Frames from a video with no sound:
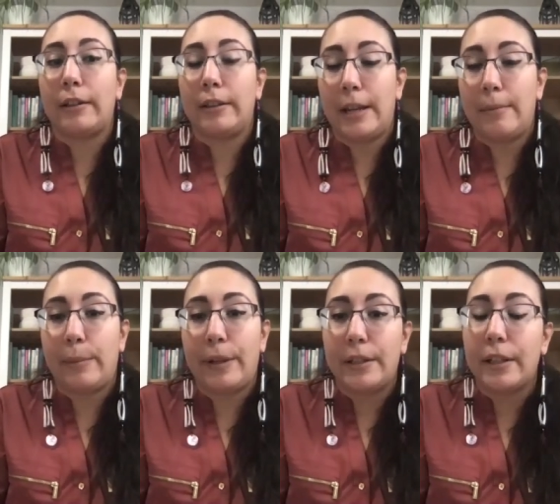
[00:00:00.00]
and they may
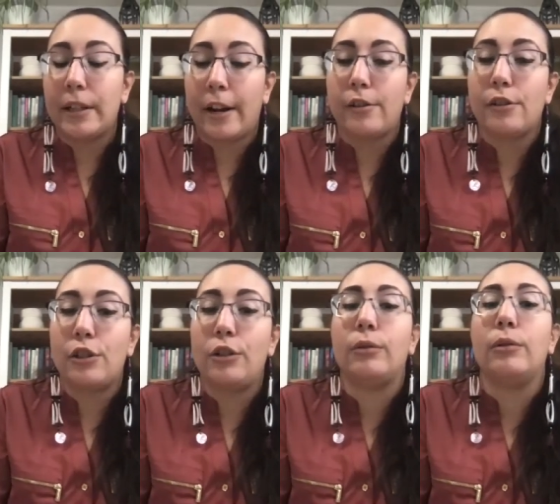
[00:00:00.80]
be scarce
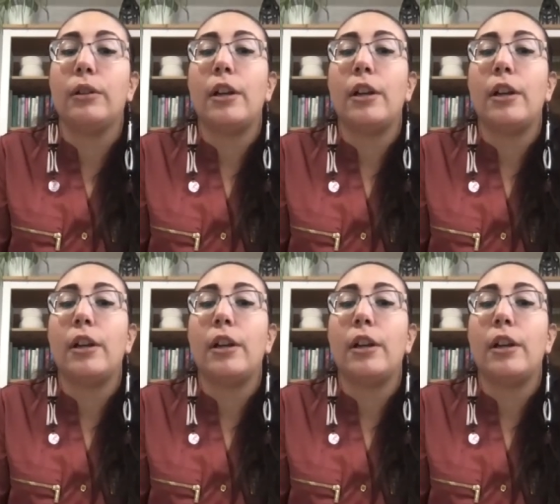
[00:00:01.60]
too.